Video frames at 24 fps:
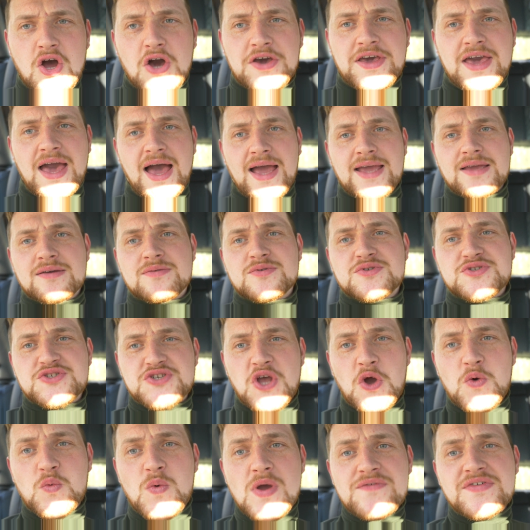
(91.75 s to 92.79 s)
Okay,
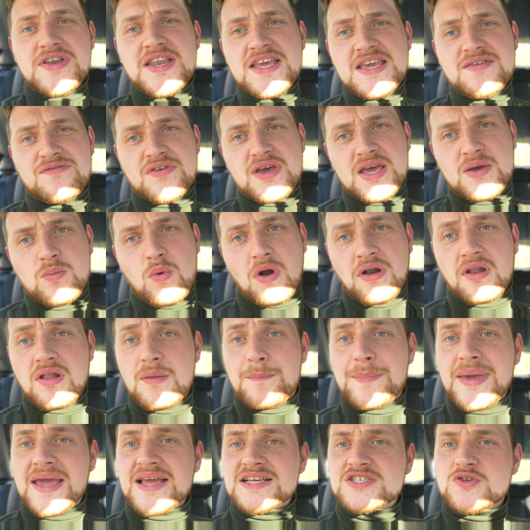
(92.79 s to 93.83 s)
so with an EV, one of
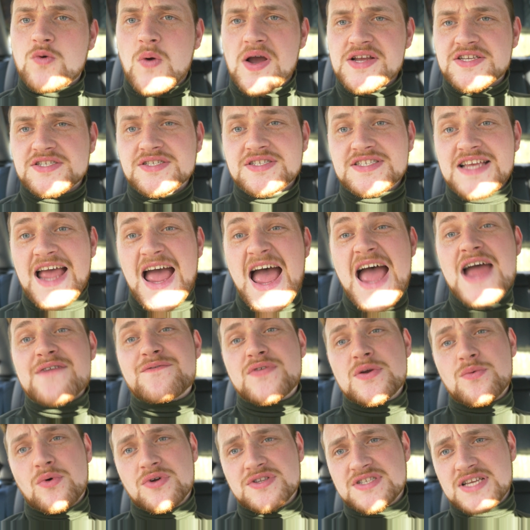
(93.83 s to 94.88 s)
the biggest questions
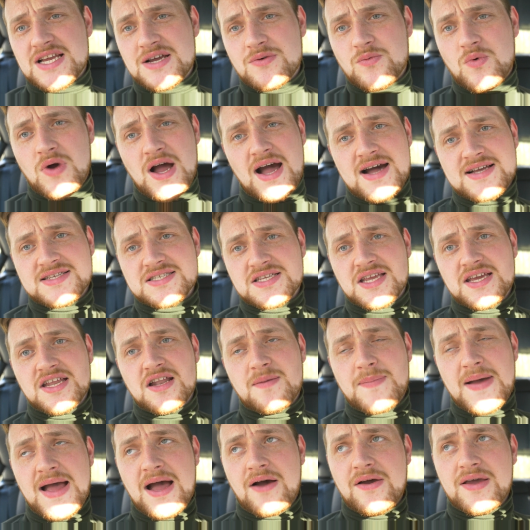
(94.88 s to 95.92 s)
everyone's asking
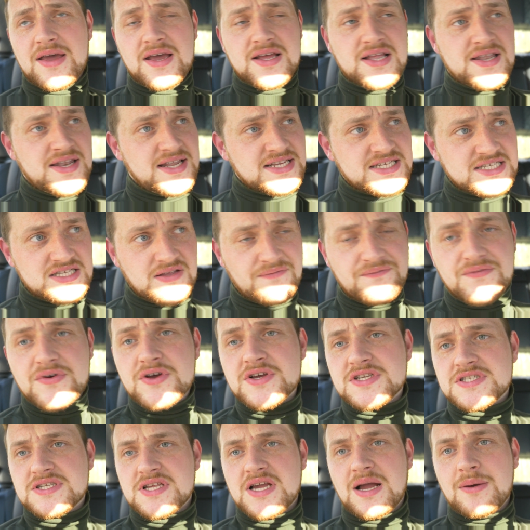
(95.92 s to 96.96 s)
about it, and this is the
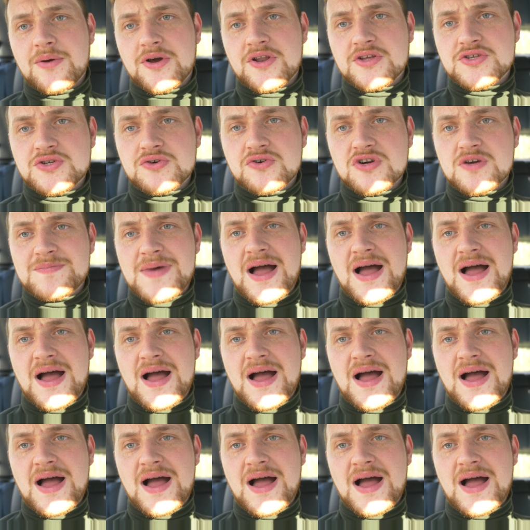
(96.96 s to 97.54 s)
first thing I'm going to talk